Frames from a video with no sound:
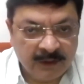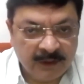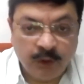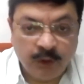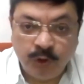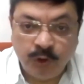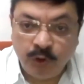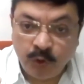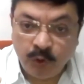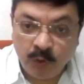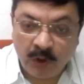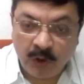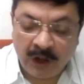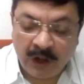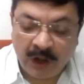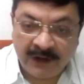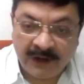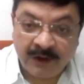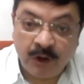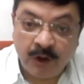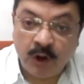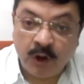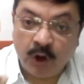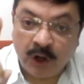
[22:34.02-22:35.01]
You
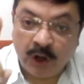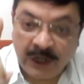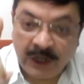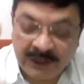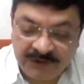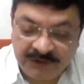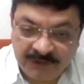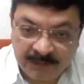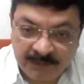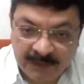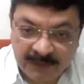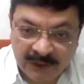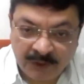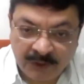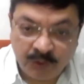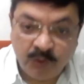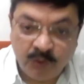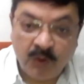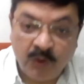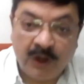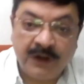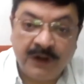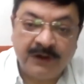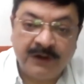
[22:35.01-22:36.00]
are knowledgeable,
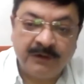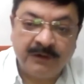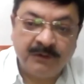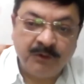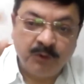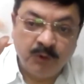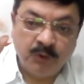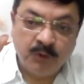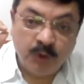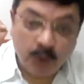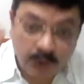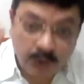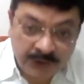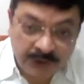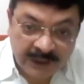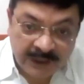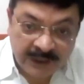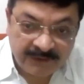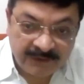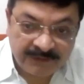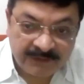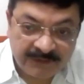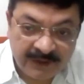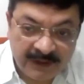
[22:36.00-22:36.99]
you are you know
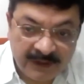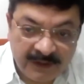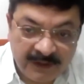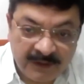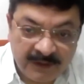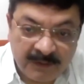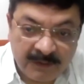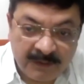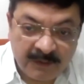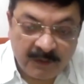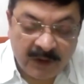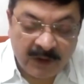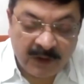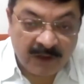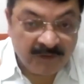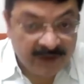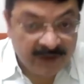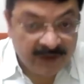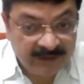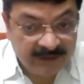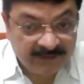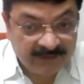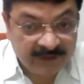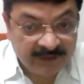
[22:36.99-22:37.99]
things.
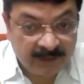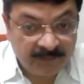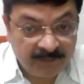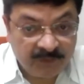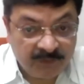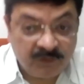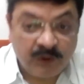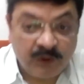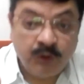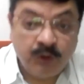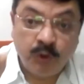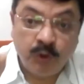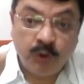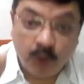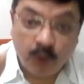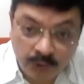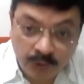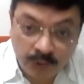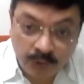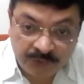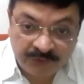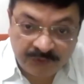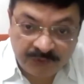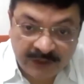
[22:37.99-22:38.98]
Awareness comes when you know
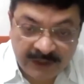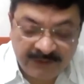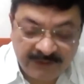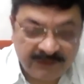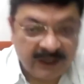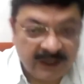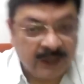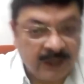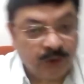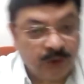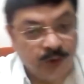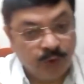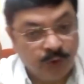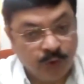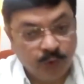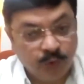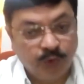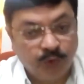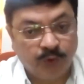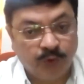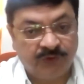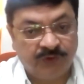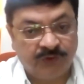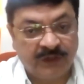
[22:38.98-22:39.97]
those things and you do
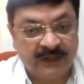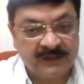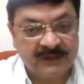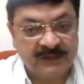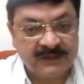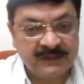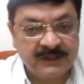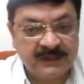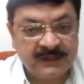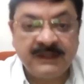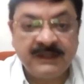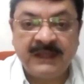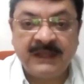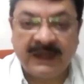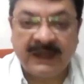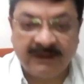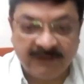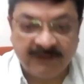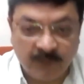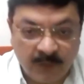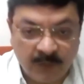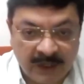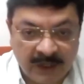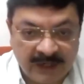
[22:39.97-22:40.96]
those things. That
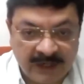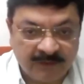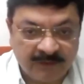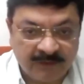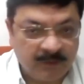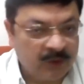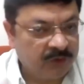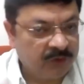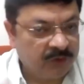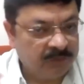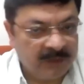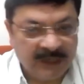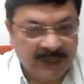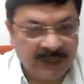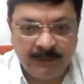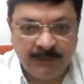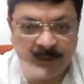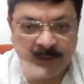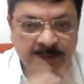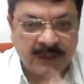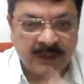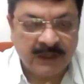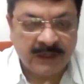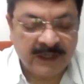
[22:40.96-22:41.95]
is awareness because many
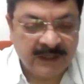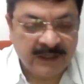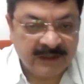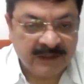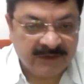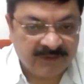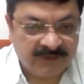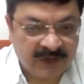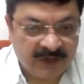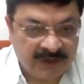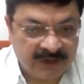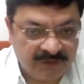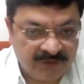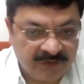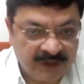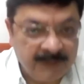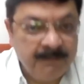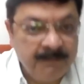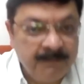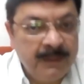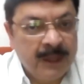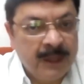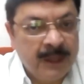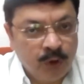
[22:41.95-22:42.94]
people in this country
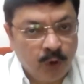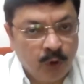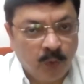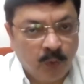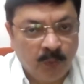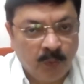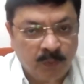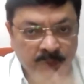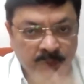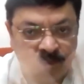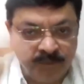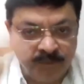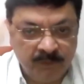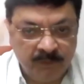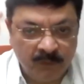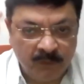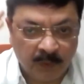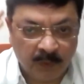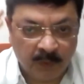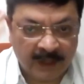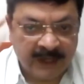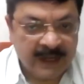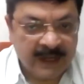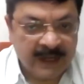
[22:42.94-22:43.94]
know
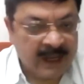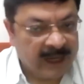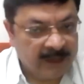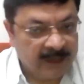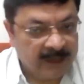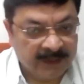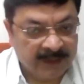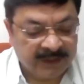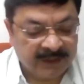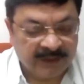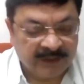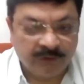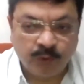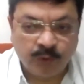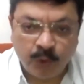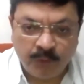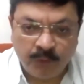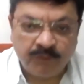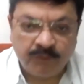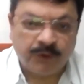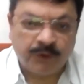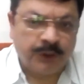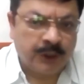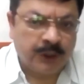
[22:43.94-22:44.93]
wearing a helmet is
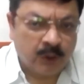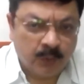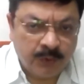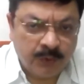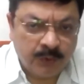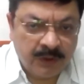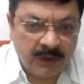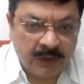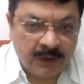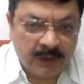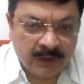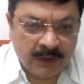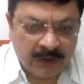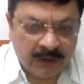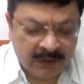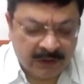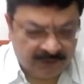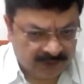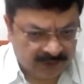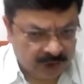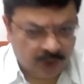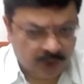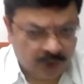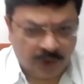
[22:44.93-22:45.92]
good for their own
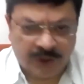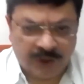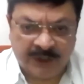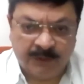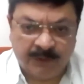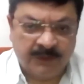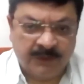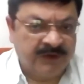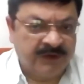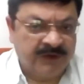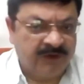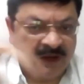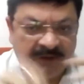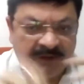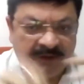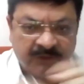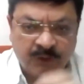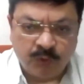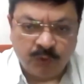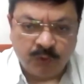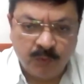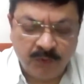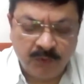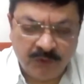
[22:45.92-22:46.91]
security when they drive a
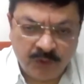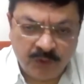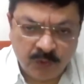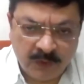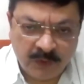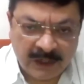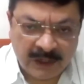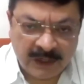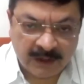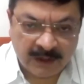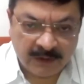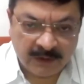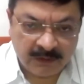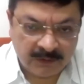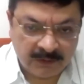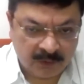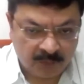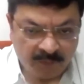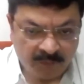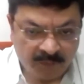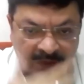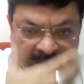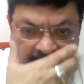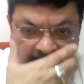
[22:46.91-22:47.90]
two-wheeler.
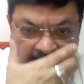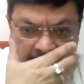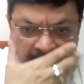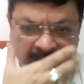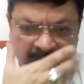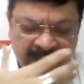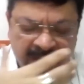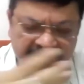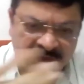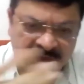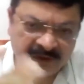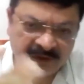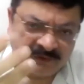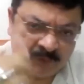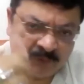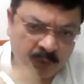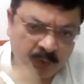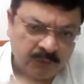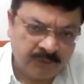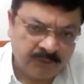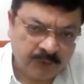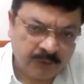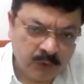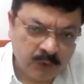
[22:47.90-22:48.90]
Wearing a mask is
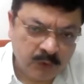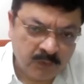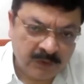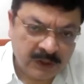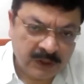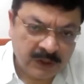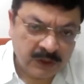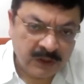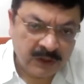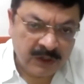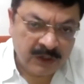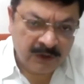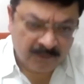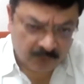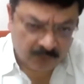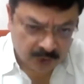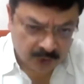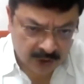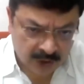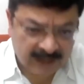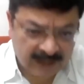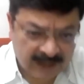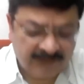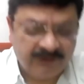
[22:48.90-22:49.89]
good for you when for
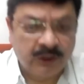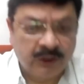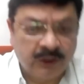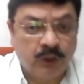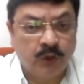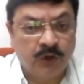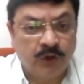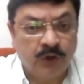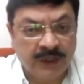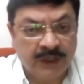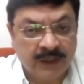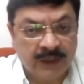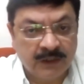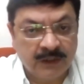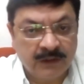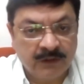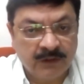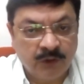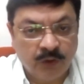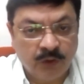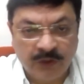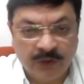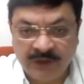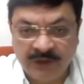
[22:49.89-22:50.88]
your health security
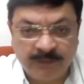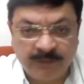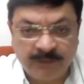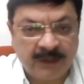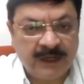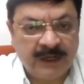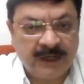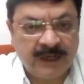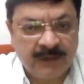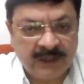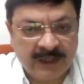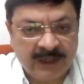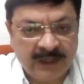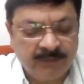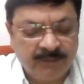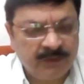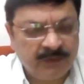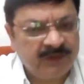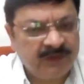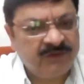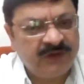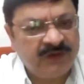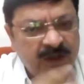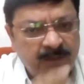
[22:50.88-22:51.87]
during this pandemic time.
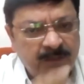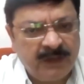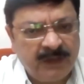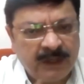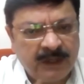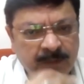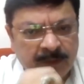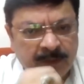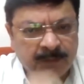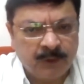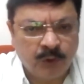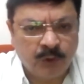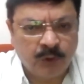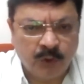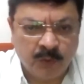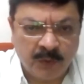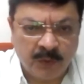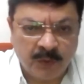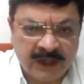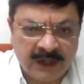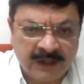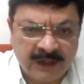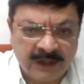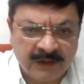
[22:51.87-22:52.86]
But still many people don't
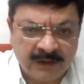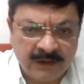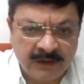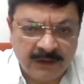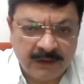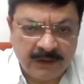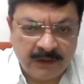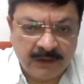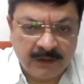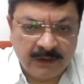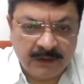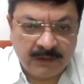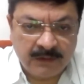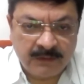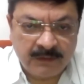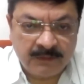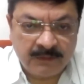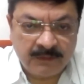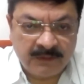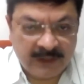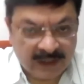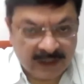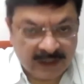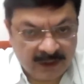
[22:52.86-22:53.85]
wear it.
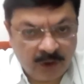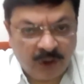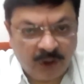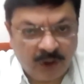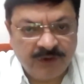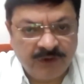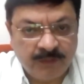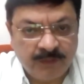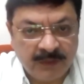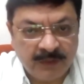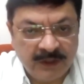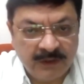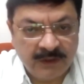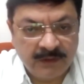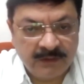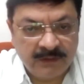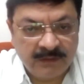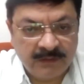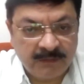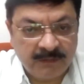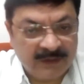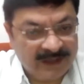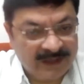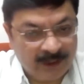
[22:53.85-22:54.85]
They are knowledgeable,
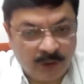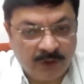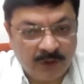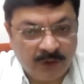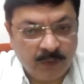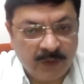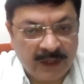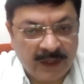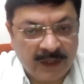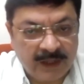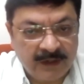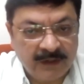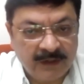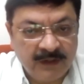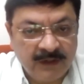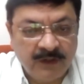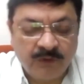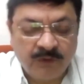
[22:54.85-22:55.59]
but they're not aware.